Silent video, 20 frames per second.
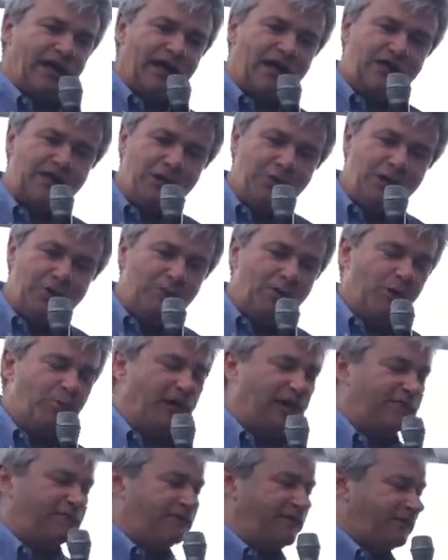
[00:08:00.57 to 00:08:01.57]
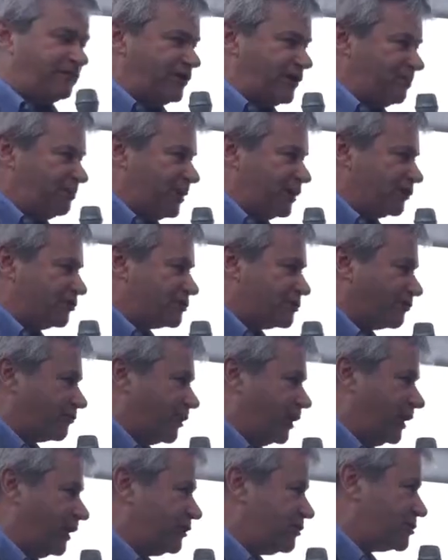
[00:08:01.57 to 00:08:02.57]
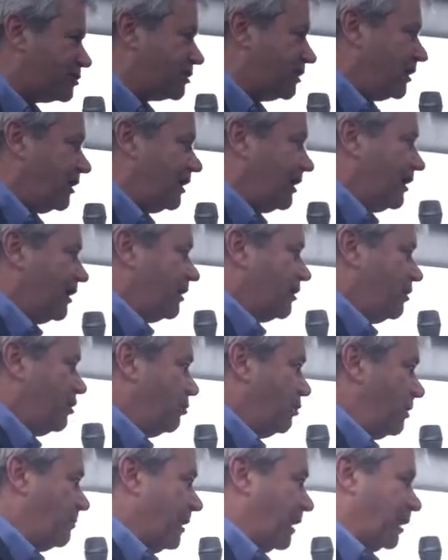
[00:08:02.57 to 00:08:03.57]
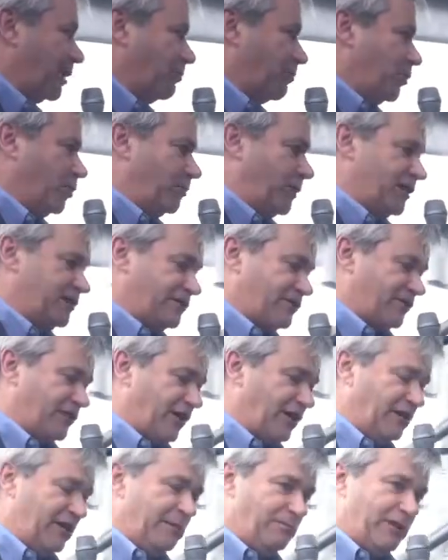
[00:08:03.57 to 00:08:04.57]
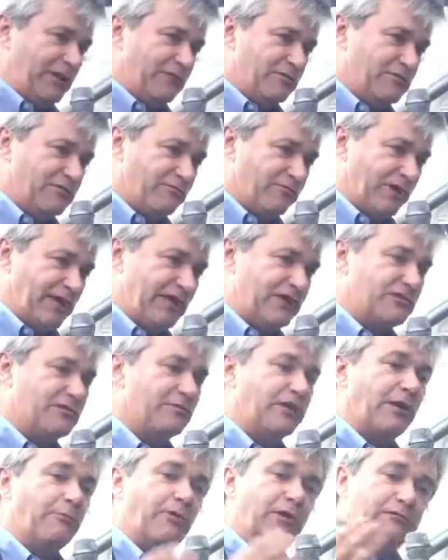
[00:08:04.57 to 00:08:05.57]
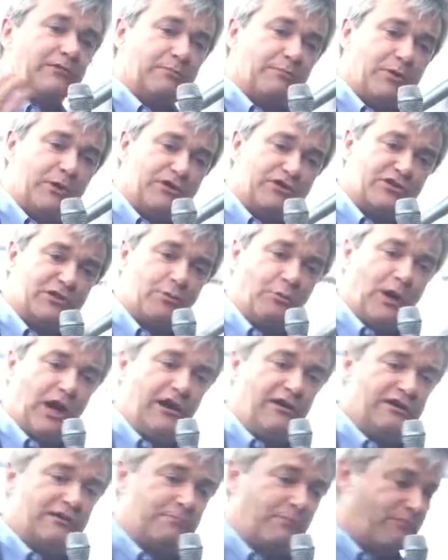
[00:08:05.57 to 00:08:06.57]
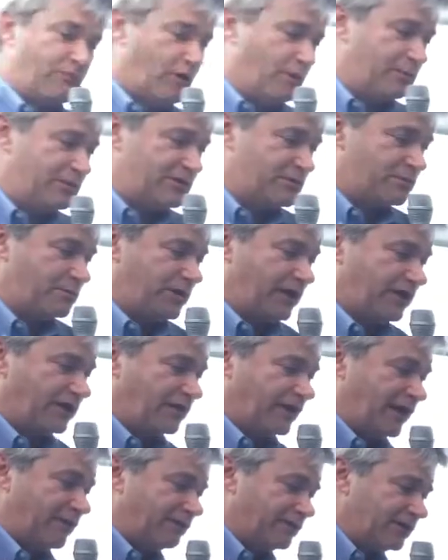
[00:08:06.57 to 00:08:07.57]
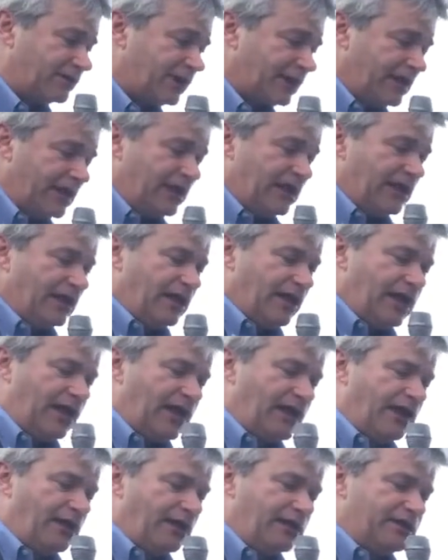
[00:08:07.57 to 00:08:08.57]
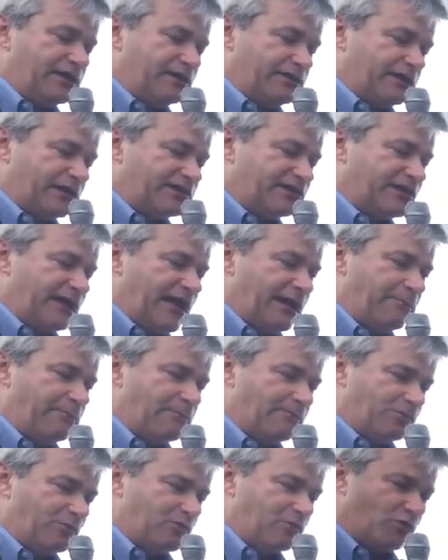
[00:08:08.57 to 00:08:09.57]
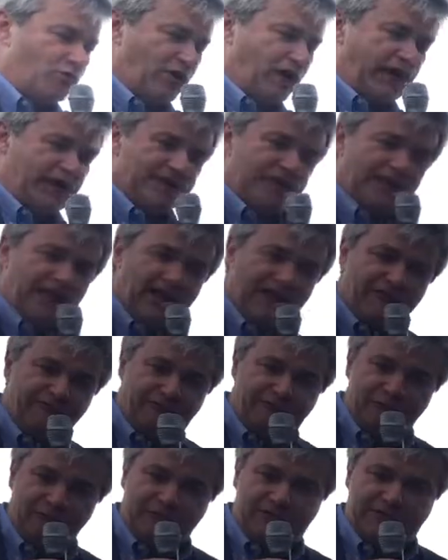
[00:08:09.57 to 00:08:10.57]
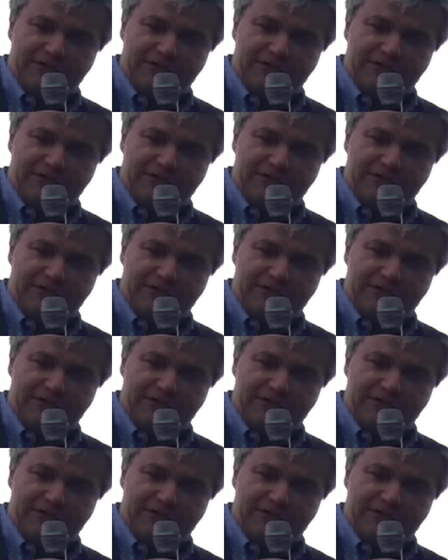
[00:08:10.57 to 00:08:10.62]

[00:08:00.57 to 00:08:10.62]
UE Boom had 15 meters of range. UE Megaboom has 30 meters of range. So again, we're able to push the wireless performance to another level. The same great life-proof